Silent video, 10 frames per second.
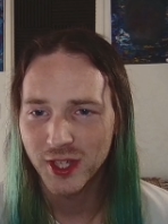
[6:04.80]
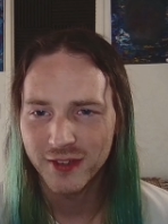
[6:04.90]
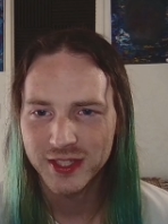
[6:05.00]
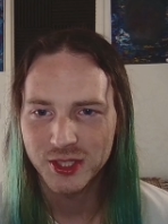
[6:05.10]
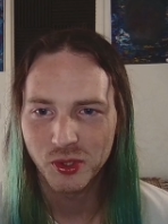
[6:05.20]

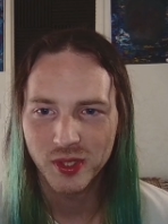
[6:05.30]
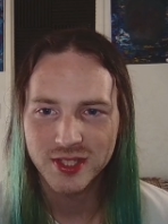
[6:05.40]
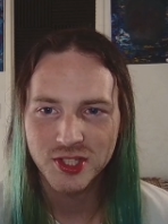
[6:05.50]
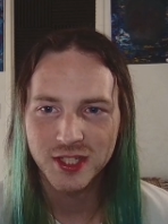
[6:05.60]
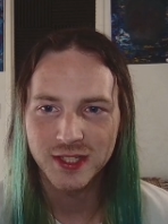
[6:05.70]
have any
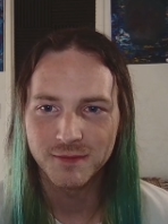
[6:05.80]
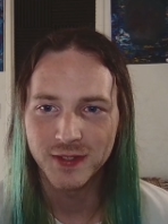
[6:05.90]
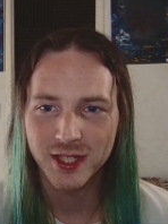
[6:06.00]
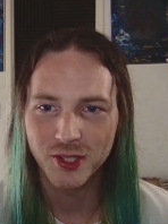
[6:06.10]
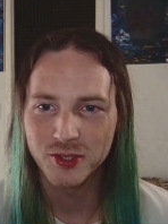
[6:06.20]
cringy
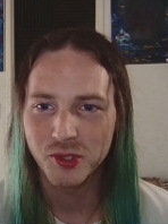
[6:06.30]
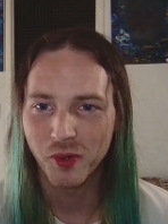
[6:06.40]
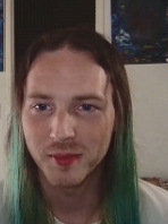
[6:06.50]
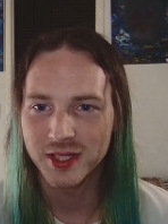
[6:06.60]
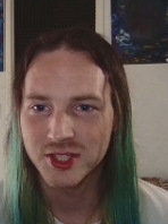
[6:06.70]
videos you
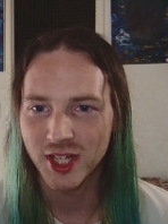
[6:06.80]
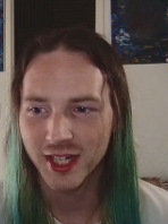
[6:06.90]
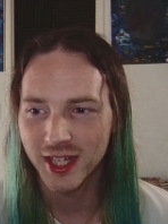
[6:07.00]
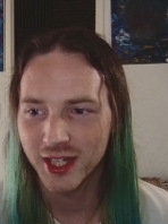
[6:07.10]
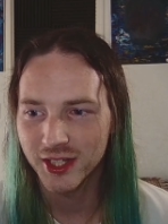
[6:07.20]
want me to
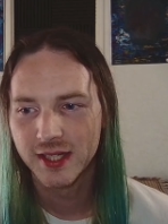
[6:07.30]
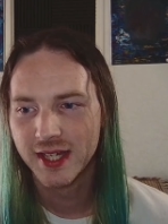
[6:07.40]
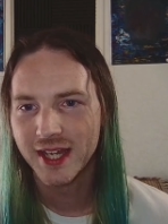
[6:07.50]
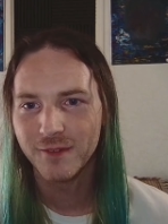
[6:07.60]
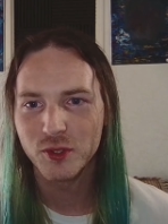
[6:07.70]
check out.
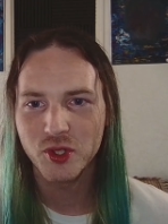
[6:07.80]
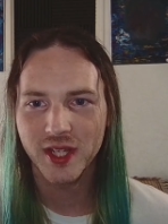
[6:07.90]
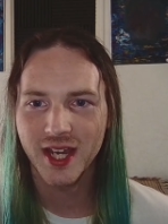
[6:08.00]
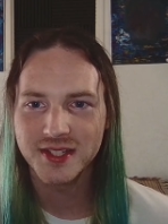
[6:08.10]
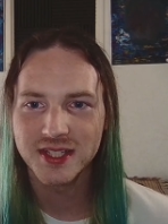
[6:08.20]
If you enjoy the
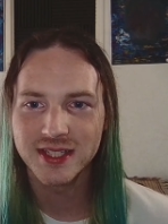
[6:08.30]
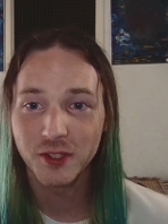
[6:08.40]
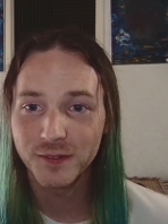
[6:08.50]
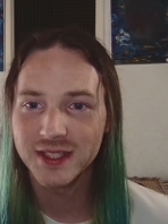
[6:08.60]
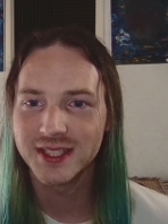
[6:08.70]
content,
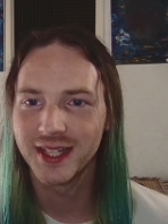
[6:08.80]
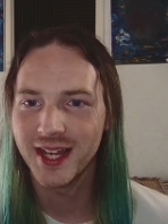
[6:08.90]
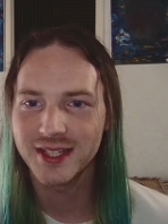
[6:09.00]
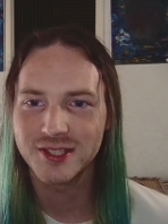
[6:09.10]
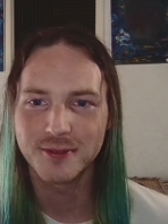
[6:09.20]
don't forget to
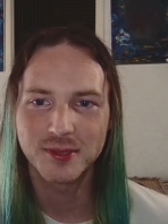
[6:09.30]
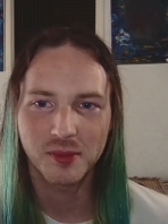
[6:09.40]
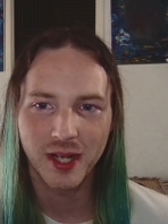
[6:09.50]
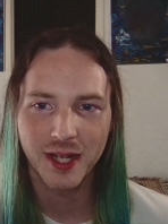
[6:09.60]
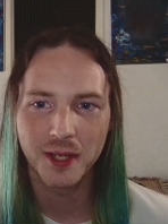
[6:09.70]
like,
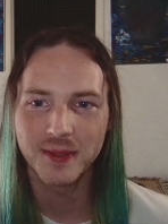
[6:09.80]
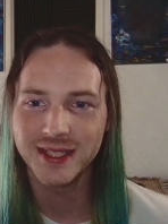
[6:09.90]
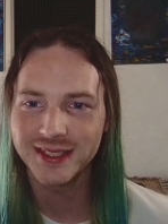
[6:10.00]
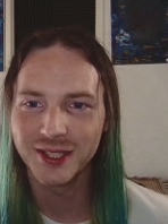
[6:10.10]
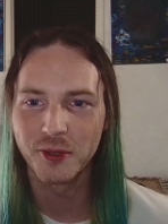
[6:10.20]
subscribe, and
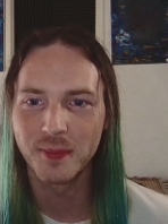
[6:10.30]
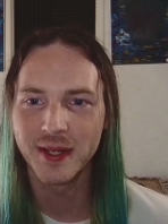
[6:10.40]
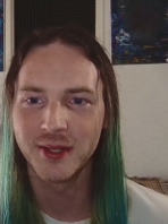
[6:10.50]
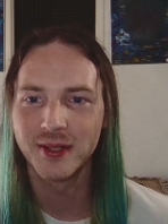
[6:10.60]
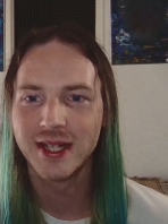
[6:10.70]
hit that little
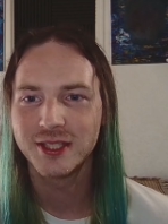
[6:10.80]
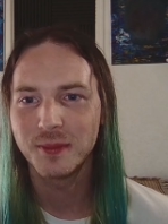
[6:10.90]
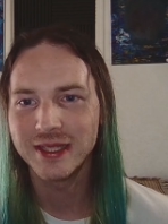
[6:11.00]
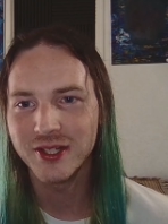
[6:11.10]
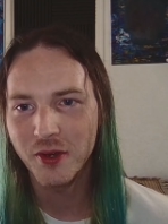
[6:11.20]
bell to
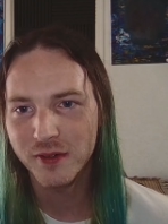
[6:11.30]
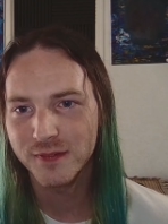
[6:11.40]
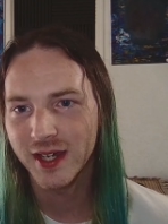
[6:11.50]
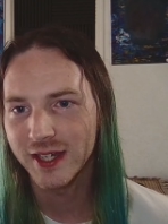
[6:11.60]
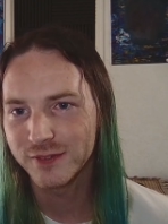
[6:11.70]
be
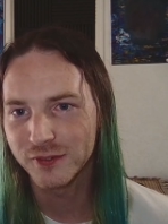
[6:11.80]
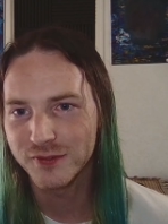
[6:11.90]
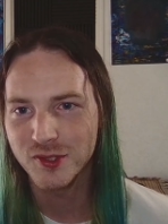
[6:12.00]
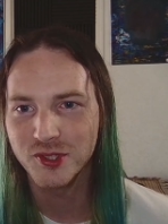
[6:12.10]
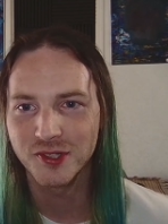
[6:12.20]
notified for
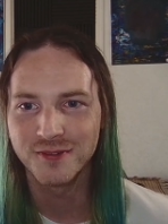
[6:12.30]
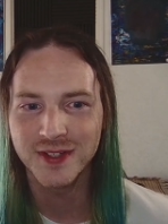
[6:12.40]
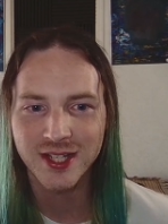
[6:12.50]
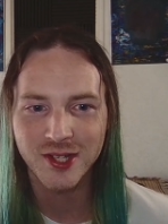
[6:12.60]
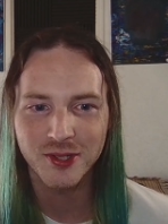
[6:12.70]
future
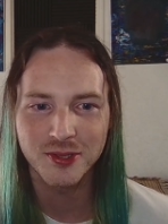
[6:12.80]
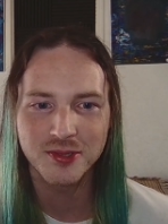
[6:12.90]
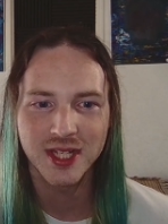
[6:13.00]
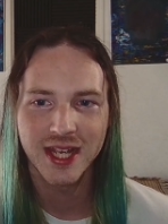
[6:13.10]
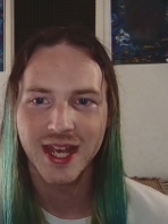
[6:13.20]

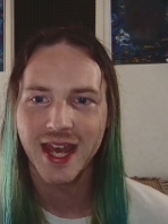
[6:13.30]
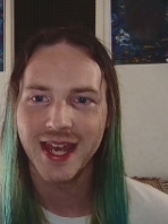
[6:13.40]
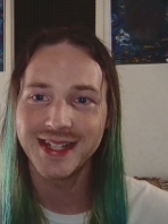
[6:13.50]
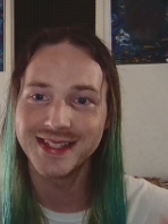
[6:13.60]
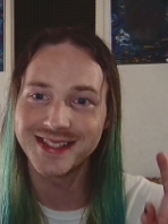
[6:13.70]
videos.
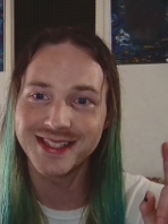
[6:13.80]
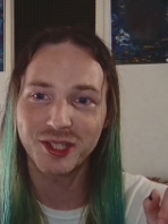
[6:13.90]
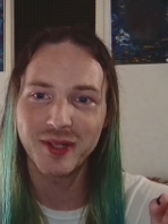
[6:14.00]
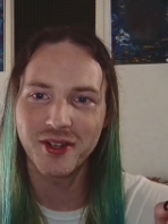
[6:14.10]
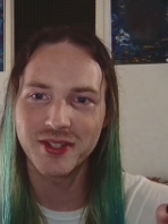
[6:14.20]
And stick
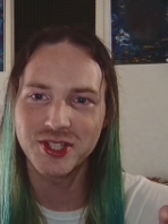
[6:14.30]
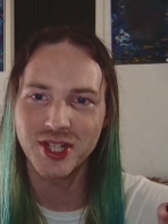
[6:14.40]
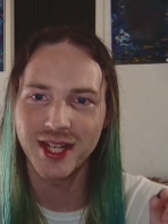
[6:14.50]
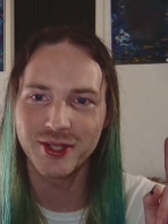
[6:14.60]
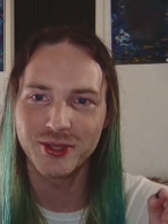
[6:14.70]
around on the
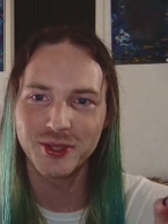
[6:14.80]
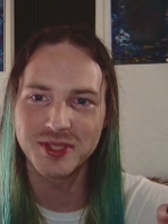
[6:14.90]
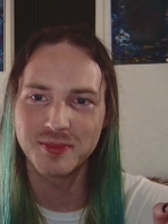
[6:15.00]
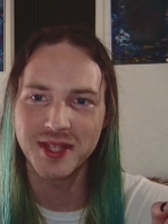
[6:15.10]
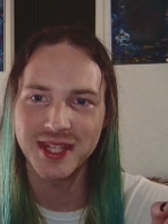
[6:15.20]
channel
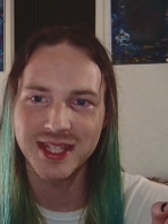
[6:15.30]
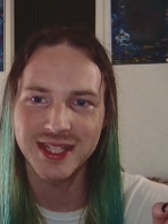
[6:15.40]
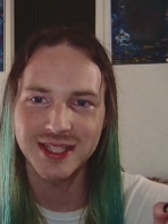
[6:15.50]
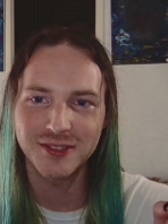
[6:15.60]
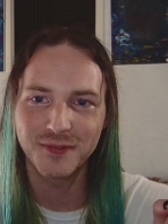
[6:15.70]
with some of
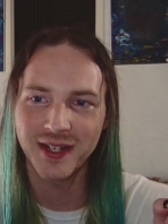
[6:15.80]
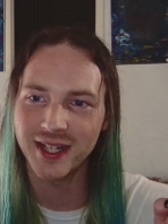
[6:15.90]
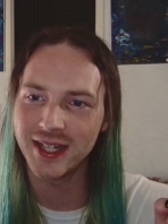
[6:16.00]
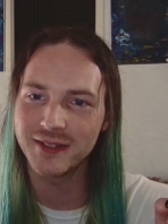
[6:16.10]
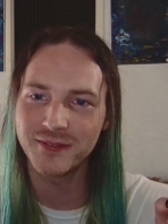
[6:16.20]
these
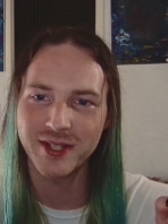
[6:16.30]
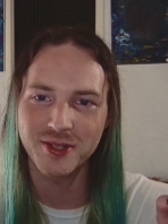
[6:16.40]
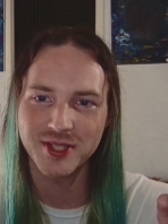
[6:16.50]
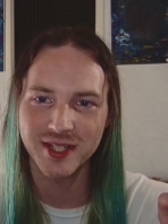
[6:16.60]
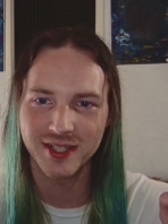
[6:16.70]
fine
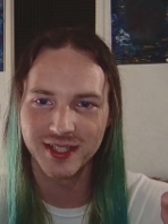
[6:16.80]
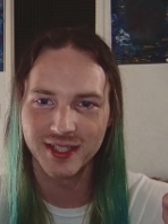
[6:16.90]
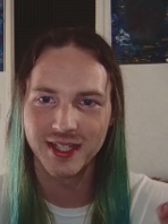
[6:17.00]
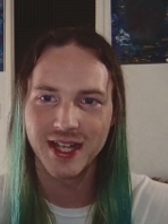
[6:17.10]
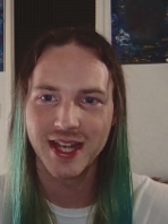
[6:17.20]
videos here.
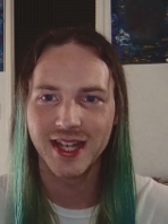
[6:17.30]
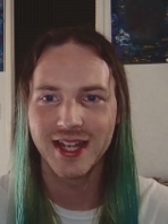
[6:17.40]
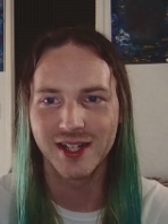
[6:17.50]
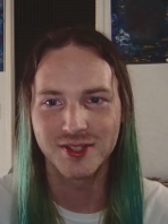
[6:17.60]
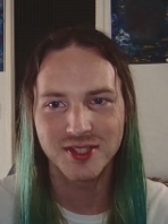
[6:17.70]

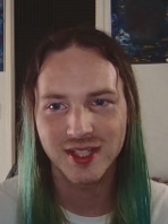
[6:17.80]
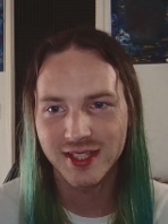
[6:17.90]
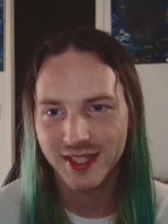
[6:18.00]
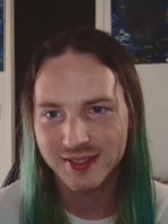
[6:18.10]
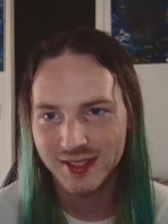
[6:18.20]
And I'll see you
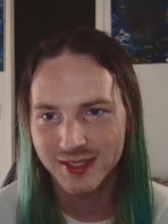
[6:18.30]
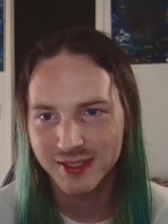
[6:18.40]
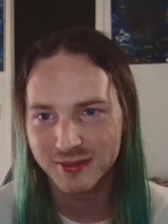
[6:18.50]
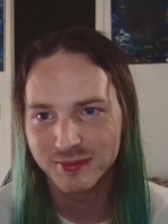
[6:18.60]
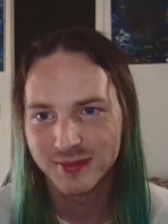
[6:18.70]
next
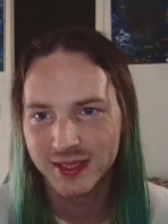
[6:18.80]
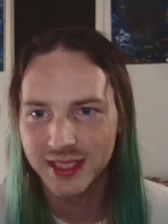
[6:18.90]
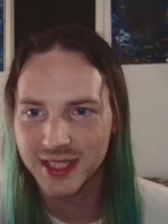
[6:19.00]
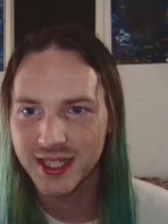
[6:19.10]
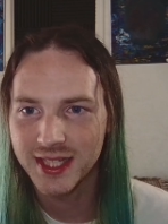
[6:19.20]
time.
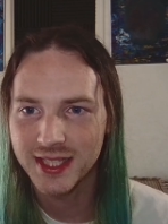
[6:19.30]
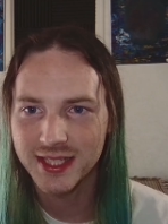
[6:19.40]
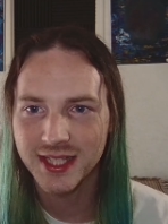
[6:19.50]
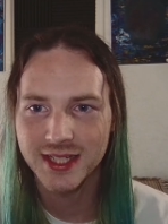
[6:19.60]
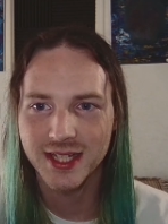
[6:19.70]

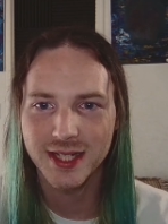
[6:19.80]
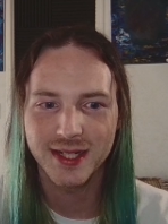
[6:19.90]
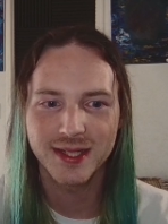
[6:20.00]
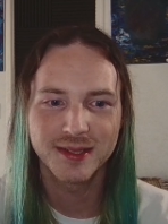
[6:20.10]
Yeah.